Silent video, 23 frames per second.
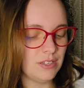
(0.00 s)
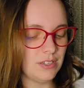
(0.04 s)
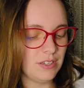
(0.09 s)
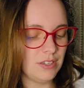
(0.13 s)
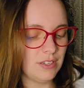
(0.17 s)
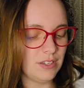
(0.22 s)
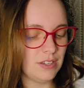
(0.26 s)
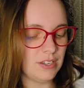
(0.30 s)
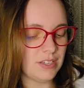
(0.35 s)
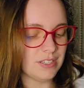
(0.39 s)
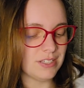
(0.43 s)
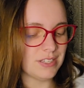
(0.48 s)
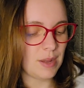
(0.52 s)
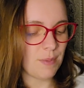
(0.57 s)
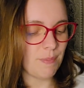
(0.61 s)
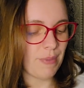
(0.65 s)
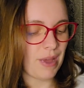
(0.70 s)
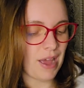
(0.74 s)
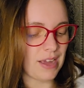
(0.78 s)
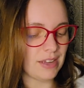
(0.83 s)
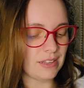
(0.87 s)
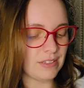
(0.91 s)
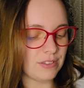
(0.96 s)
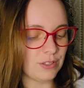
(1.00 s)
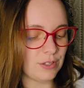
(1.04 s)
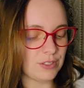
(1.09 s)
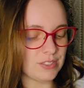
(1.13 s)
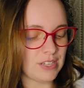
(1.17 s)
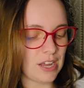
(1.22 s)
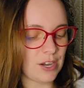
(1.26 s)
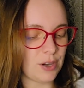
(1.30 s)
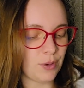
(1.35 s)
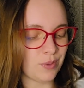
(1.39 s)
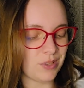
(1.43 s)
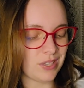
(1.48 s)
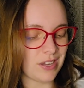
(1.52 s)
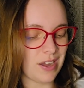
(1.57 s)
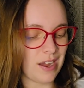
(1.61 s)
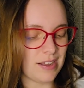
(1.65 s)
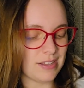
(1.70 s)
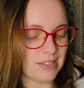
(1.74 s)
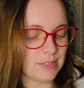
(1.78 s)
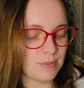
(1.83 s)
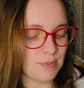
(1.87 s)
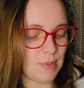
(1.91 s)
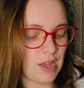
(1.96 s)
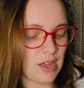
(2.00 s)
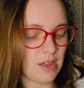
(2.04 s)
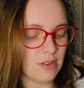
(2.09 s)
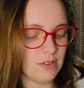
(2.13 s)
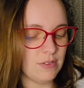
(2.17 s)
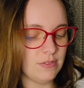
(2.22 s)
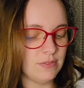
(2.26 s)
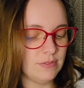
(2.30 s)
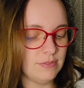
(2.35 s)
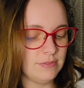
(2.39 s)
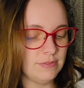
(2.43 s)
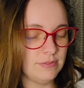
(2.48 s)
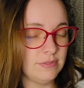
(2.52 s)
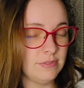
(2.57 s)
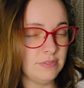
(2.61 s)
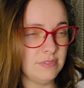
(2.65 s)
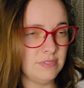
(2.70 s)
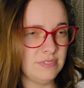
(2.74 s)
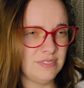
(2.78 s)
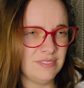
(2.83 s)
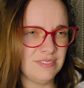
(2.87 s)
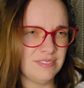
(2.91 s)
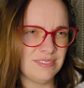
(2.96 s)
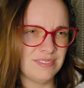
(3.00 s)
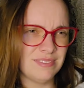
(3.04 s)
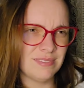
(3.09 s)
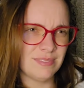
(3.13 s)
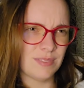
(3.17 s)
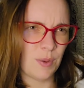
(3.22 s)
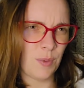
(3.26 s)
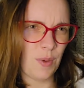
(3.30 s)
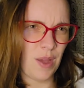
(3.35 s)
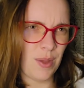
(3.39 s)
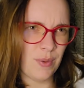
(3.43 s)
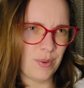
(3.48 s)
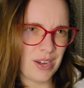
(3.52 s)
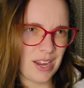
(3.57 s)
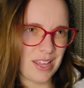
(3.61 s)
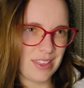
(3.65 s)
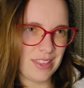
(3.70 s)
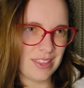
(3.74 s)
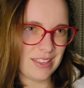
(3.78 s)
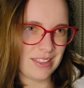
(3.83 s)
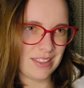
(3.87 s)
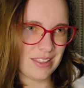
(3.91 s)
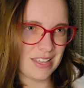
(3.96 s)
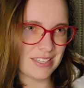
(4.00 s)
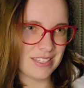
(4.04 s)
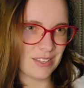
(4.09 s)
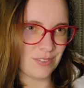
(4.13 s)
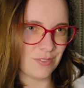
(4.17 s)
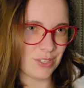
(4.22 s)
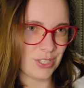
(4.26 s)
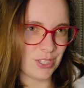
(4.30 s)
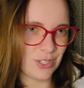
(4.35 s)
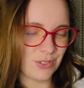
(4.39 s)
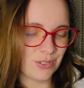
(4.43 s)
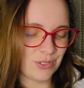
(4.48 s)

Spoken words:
He stepped back and looked at her with a kind smile. Why would I think less of you?